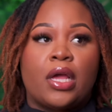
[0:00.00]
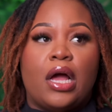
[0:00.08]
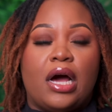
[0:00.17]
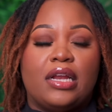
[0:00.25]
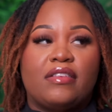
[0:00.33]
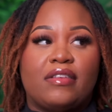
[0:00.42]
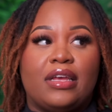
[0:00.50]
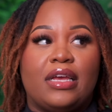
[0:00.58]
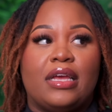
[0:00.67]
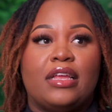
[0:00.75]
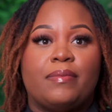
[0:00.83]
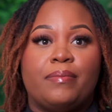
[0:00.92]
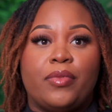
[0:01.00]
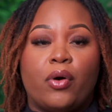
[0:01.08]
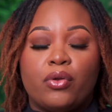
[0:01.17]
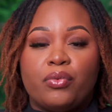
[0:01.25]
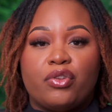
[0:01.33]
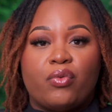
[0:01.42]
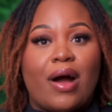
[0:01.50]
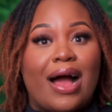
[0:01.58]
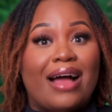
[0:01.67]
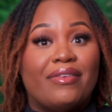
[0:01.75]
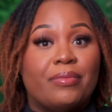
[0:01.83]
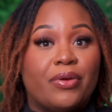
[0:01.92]
honestly, it's the only reason why I
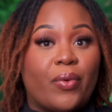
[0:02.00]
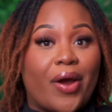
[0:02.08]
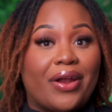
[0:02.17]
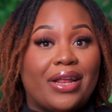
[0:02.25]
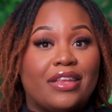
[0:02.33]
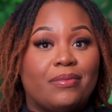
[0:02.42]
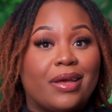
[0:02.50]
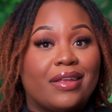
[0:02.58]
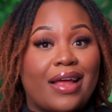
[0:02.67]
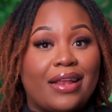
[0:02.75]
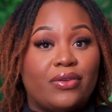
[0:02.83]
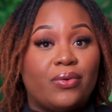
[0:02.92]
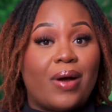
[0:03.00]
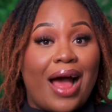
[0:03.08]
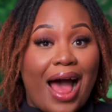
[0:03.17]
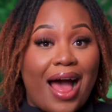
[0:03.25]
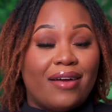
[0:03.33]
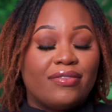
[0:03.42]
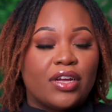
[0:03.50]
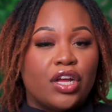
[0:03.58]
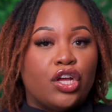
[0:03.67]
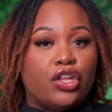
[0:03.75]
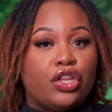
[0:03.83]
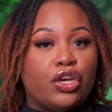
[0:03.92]
haven't been wearing it is because I do have
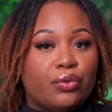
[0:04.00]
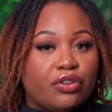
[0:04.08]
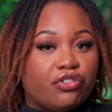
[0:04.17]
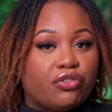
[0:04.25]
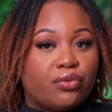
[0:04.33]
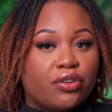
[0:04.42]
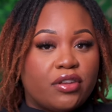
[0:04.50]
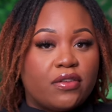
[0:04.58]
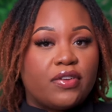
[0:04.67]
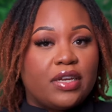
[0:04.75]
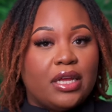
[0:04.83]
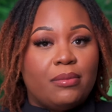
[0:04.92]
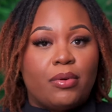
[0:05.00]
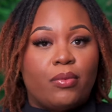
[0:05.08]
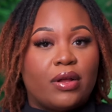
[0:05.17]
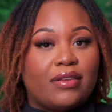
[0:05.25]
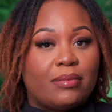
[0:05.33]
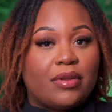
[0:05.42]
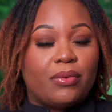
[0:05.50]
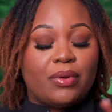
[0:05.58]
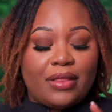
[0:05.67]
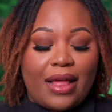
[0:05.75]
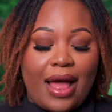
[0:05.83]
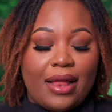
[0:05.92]
the original Roses of Anise, but once I'm done
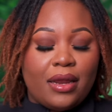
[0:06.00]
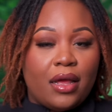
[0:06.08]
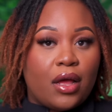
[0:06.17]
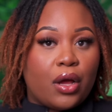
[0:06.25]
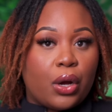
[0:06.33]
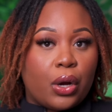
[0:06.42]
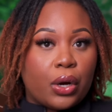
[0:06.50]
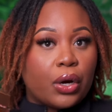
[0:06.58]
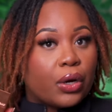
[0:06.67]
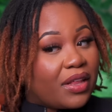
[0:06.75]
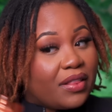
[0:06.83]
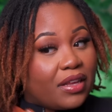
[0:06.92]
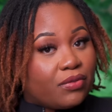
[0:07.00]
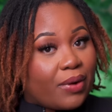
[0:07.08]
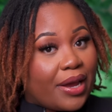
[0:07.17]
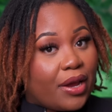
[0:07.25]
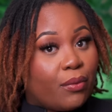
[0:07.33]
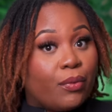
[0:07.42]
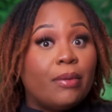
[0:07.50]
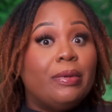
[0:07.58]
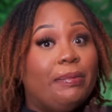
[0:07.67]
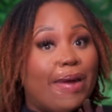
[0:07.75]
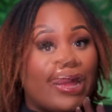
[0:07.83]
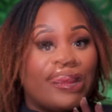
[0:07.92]
with that, girl, this right here will
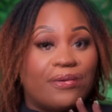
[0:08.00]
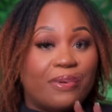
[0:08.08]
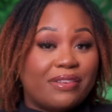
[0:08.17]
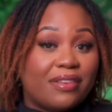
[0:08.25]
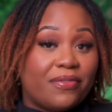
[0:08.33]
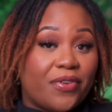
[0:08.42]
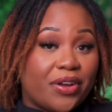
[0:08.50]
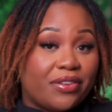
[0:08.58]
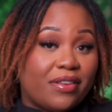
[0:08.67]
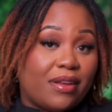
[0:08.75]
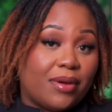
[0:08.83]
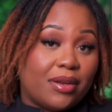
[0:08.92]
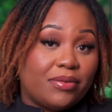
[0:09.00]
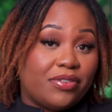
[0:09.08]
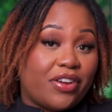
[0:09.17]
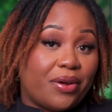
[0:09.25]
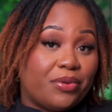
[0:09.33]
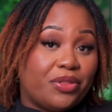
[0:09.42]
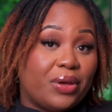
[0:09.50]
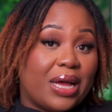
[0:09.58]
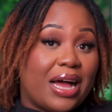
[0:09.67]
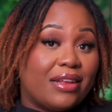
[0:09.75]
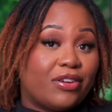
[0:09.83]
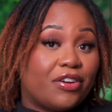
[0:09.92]
be bae. The rest of the fragrances I'm going to share with you
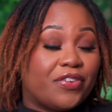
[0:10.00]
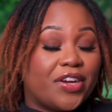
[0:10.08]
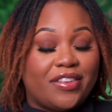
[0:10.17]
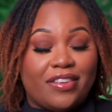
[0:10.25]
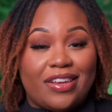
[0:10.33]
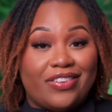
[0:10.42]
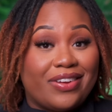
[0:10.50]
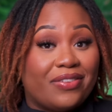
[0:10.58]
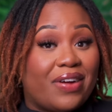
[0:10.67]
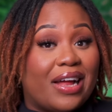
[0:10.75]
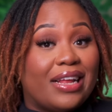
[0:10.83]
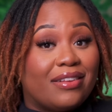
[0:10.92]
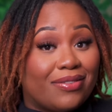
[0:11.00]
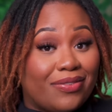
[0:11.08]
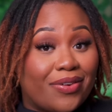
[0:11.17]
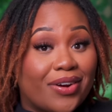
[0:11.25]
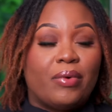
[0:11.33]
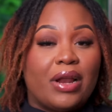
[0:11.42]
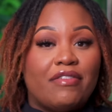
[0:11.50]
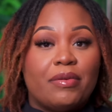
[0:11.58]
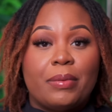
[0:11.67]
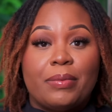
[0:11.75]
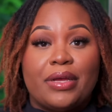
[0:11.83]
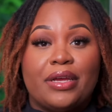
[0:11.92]
guys are fragrances that you can find at Sephora. Whenever
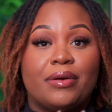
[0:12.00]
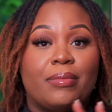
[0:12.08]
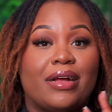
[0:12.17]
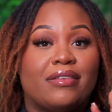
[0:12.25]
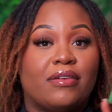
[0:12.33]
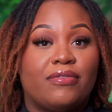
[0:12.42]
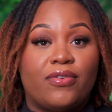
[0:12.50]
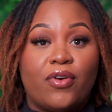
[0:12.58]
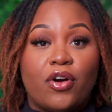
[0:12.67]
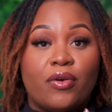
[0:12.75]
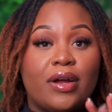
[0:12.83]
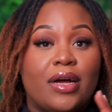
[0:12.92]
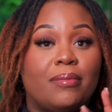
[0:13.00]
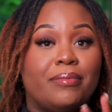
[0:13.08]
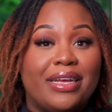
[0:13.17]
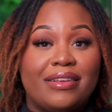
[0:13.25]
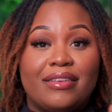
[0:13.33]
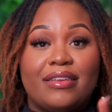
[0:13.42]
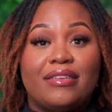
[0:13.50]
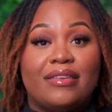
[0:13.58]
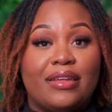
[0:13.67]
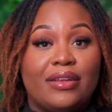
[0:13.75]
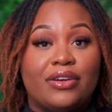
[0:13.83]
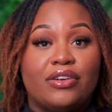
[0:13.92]
people hear about Sephora, Macy's,
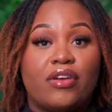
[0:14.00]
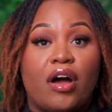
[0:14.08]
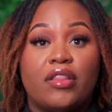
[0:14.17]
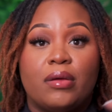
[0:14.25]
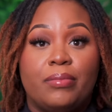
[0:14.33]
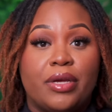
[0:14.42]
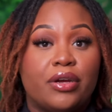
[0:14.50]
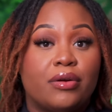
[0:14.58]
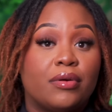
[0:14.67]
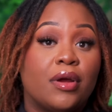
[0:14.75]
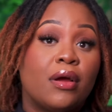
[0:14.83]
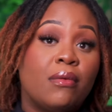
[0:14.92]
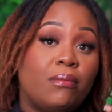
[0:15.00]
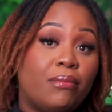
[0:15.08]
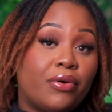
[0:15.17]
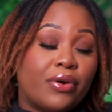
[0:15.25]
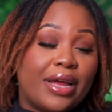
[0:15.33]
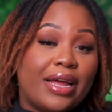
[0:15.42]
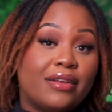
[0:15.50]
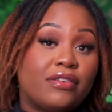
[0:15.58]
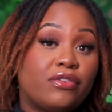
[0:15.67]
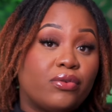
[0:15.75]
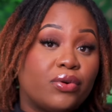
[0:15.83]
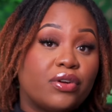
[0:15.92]
Dillard's, all the bigger brand
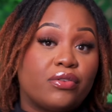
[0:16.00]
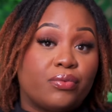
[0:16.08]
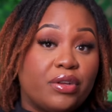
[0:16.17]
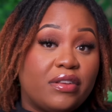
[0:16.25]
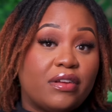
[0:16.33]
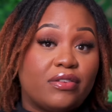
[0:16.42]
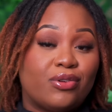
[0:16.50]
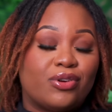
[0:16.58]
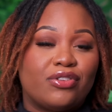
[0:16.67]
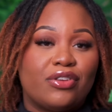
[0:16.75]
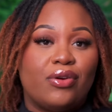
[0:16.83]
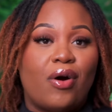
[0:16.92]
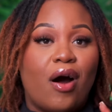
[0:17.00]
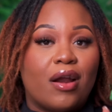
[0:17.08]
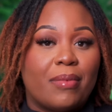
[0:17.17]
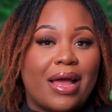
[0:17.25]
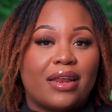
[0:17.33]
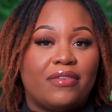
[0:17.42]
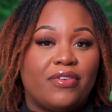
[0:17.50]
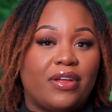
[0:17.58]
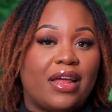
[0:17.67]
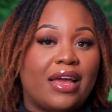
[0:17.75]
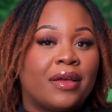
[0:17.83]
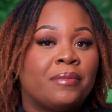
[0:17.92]
stores, retail stores, you automatically feel
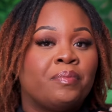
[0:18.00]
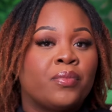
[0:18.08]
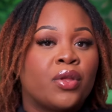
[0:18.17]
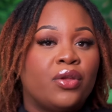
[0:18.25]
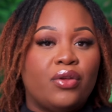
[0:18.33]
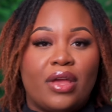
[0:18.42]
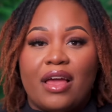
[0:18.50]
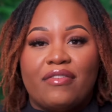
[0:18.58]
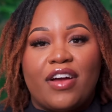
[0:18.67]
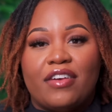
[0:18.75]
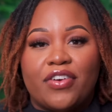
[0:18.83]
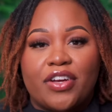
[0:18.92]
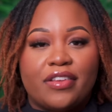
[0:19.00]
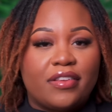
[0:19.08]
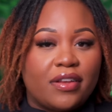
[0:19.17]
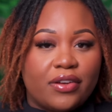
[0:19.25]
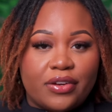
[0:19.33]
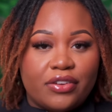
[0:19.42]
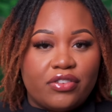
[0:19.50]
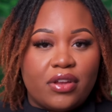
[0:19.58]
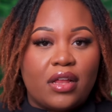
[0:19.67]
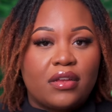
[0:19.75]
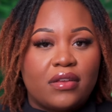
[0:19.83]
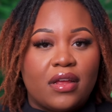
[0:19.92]
like you can't find fragrances under
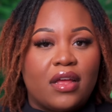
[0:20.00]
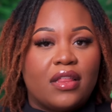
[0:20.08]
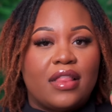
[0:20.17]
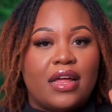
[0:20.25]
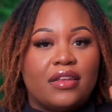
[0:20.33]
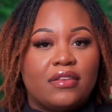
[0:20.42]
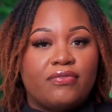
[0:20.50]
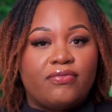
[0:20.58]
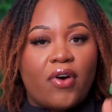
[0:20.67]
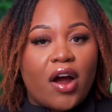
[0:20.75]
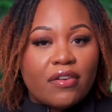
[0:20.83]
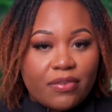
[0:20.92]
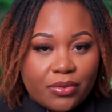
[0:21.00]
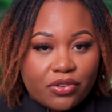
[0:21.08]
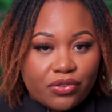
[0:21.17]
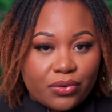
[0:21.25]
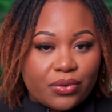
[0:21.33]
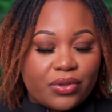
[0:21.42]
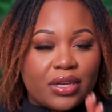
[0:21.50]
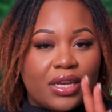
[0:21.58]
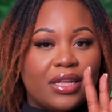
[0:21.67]
$100. That is far from the truth.